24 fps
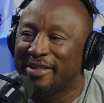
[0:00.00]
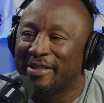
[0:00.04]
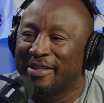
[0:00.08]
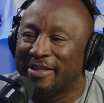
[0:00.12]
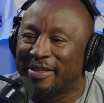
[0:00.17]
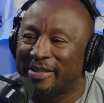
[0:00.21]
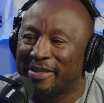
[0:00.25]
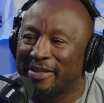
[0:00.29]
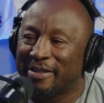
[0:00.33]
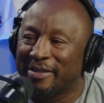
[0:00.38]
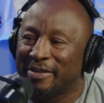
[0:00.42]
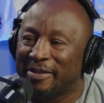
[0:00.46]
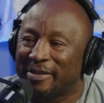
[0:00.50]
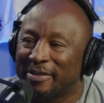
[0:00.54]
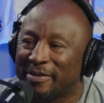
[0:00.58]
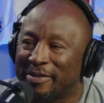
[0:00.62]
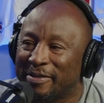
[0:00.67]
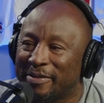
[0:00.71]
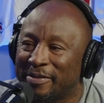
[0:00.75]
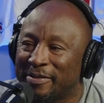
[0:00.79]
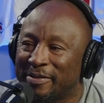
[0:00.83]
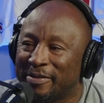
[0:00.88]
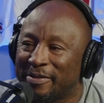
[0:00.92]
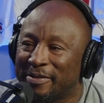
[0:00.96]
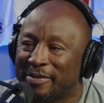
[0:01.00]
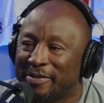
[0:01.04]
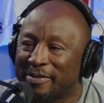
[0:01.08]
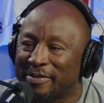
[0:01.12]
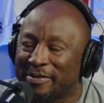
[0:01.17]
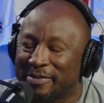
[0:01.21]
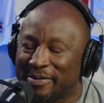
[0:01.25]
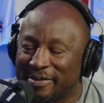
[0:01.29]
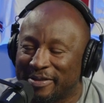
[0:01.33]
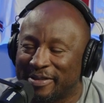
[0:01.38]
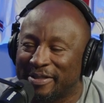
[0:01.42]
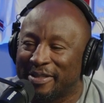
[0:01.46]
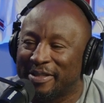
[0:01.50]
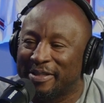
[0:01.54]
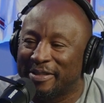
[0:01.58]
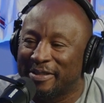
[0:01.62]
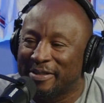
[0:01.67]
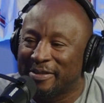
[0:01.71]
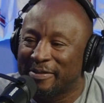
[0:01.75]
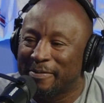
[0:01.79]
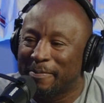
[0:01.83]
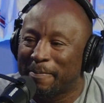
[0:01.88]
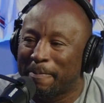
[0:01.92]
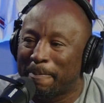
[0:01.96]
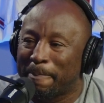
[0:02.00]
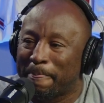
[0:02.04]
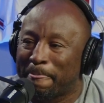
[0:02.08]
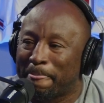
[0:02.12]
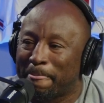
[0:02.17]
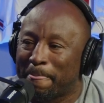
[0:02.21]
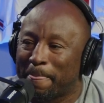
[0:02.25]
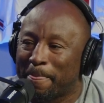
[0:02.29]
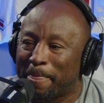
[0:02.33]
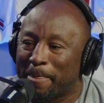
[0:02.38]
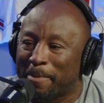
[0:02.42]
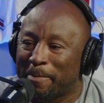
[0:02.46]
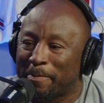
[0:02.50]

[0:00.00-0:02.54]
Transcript: He was definitely a football fan. He played when